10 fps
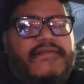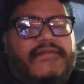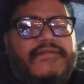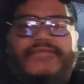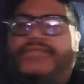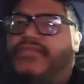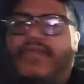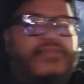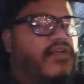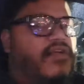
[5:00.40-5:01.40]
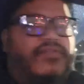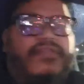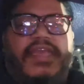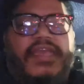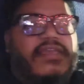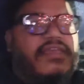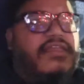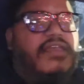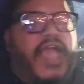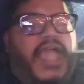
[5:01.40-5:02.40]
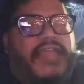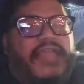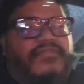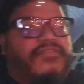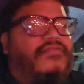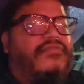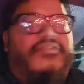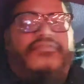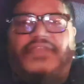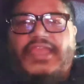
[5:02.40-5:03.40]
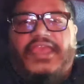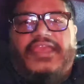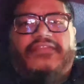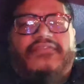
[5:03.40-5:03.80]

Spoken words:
throughout the whole day. And 2 or 3 days